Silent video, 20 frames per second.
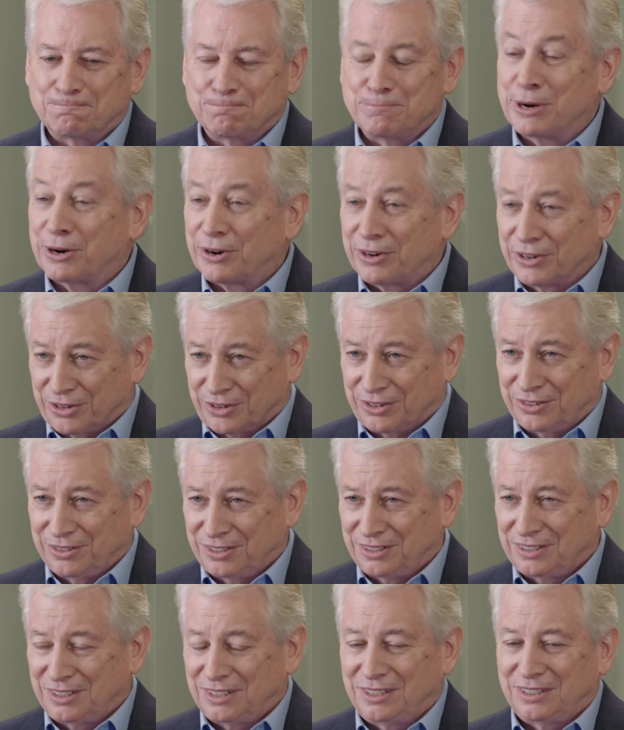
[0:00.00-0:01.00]
barrier
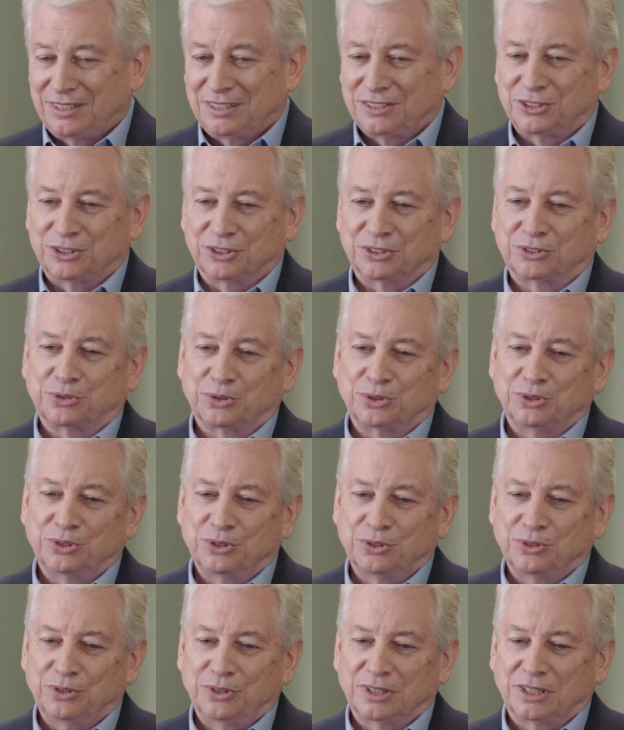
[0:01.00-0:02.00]
to
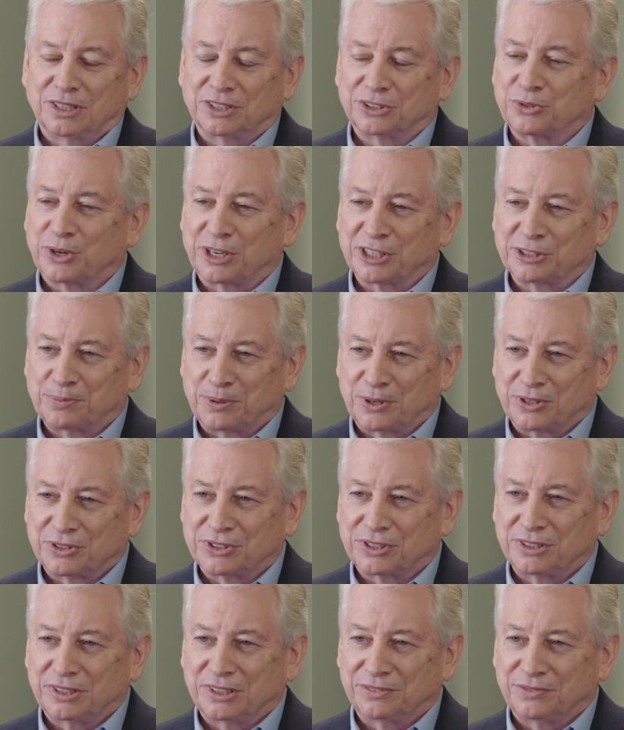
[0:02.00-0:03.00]
true
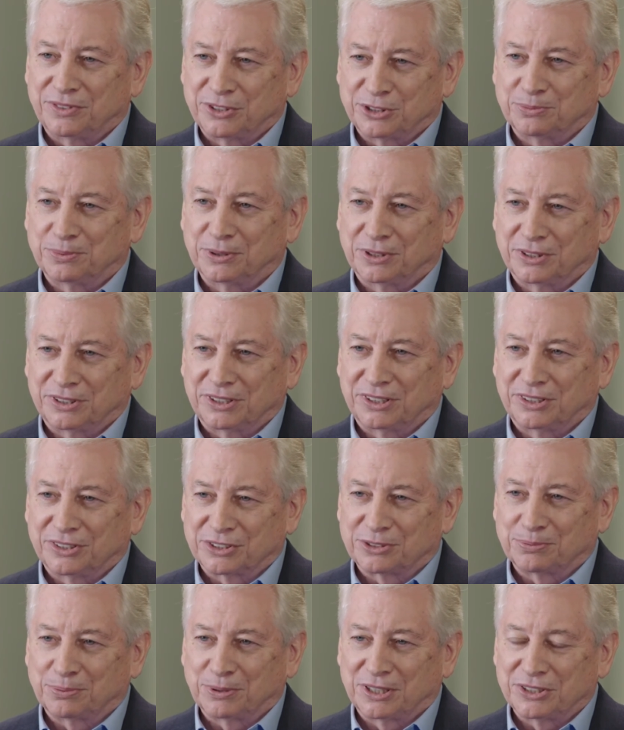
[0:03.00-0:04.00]
transparency and visibility in the
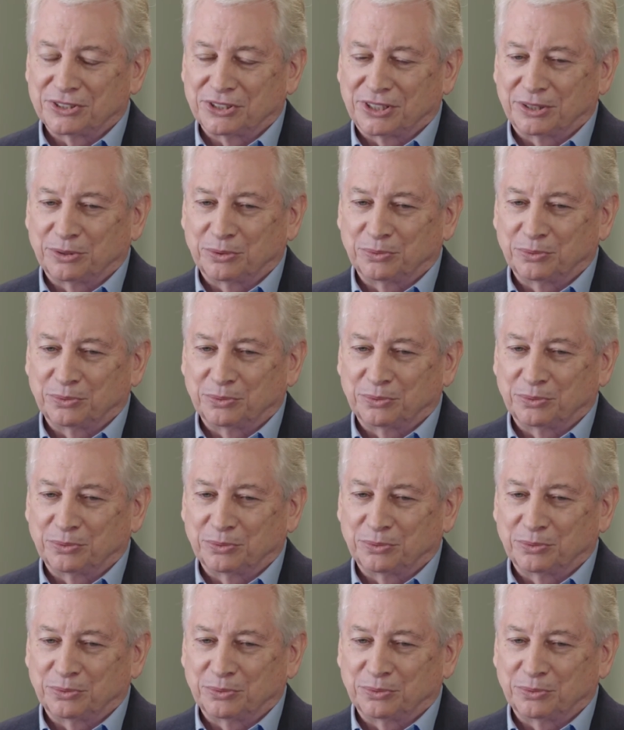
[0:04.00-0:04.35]
supply chain.